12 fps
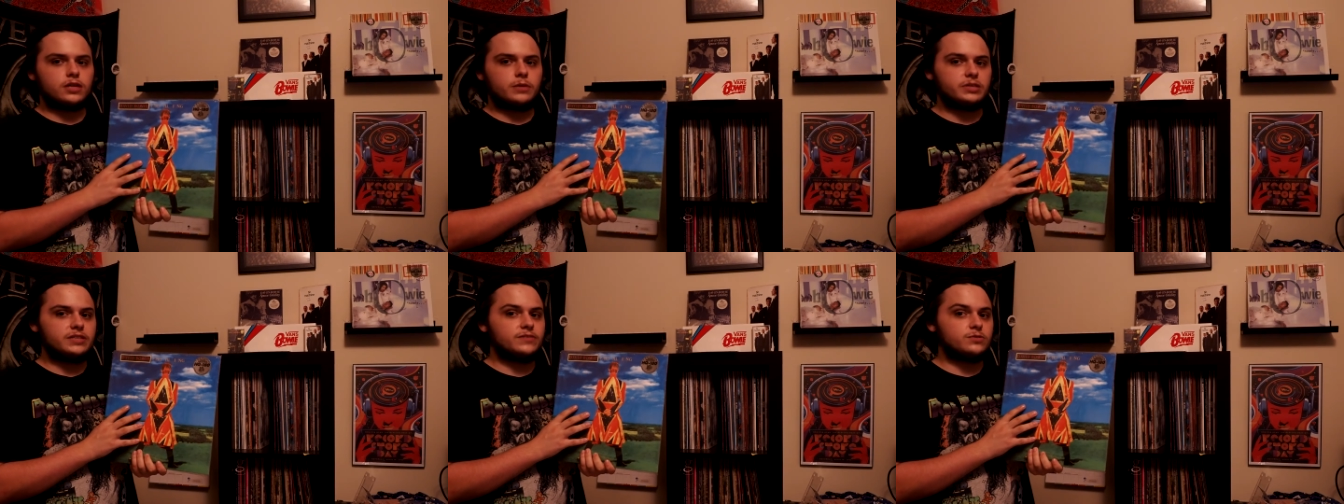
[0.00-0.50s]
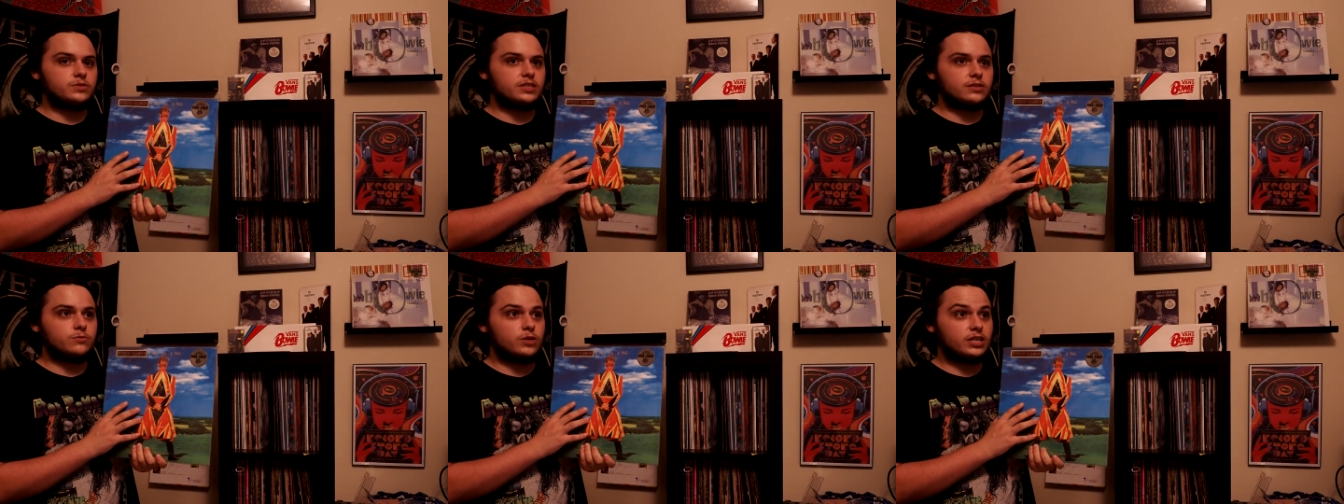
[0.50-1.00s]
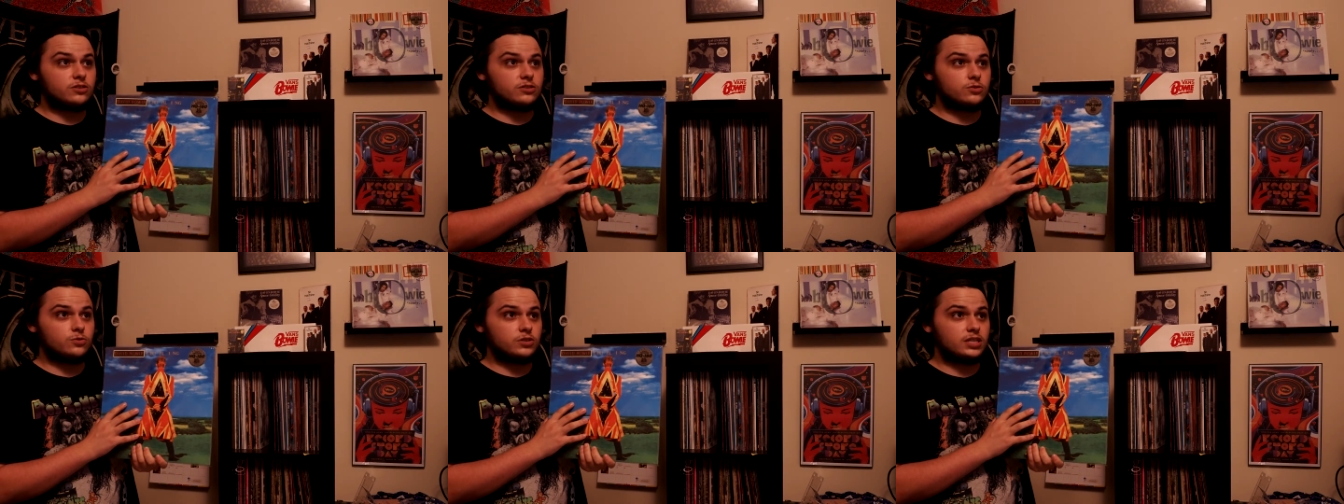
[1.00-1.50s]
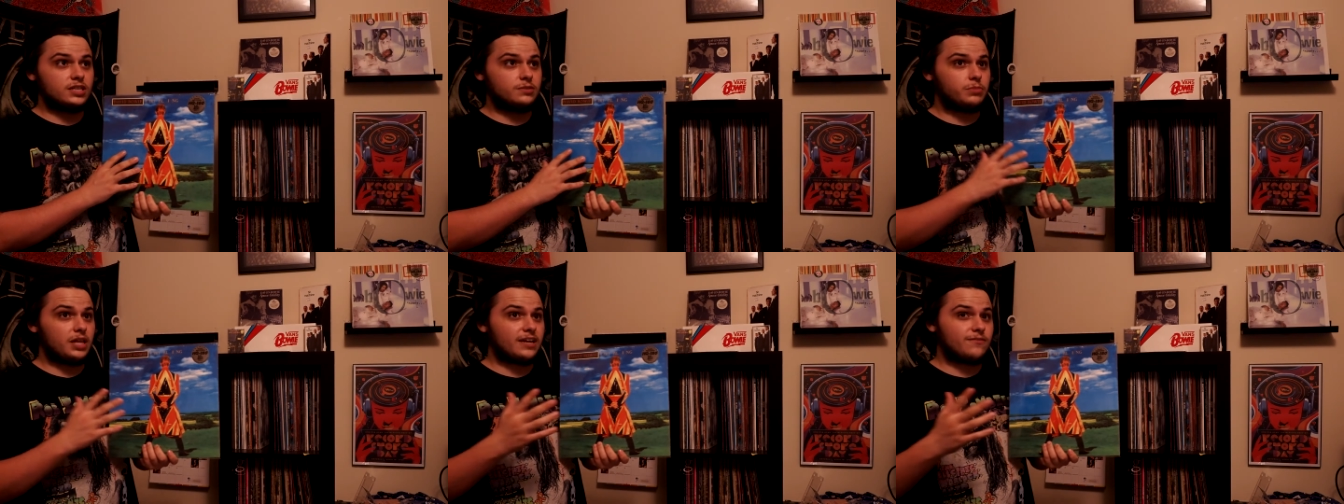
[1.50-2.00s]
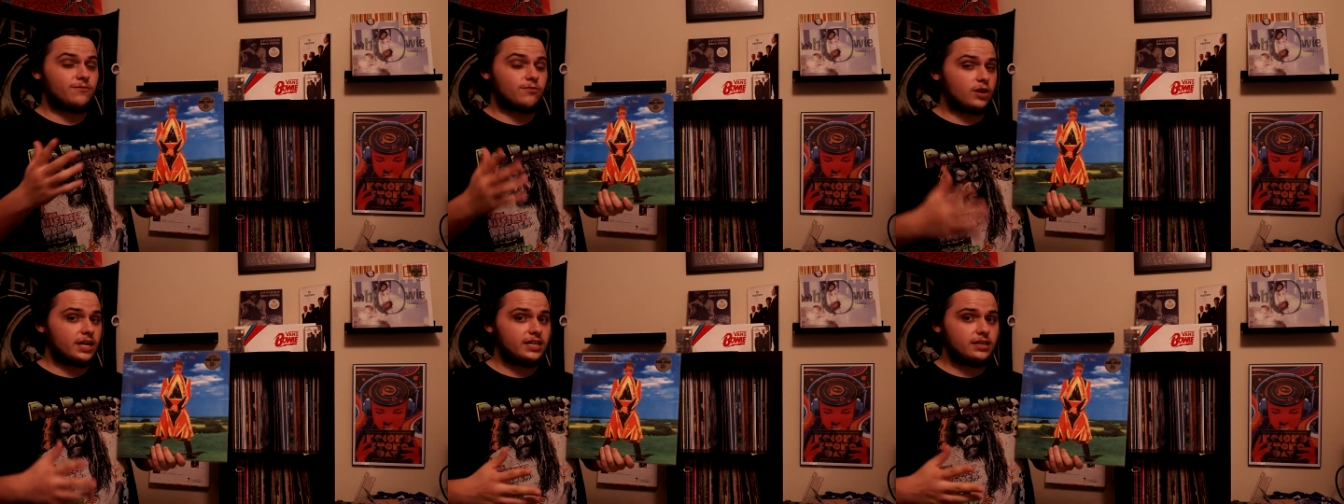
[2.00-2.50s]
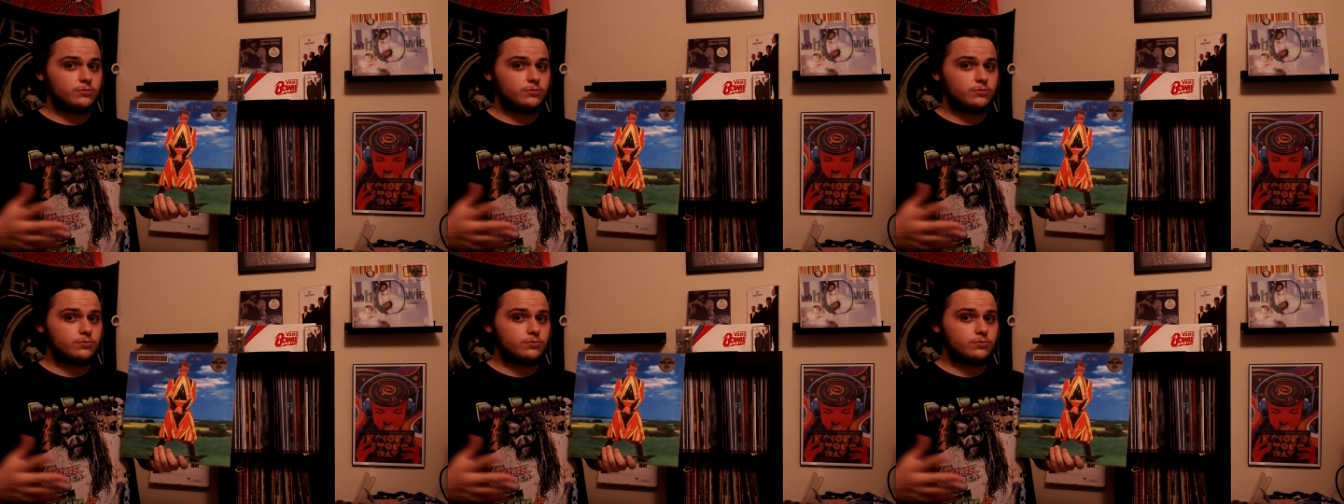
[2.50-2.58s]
I believe this was a Record Store Day Black Friday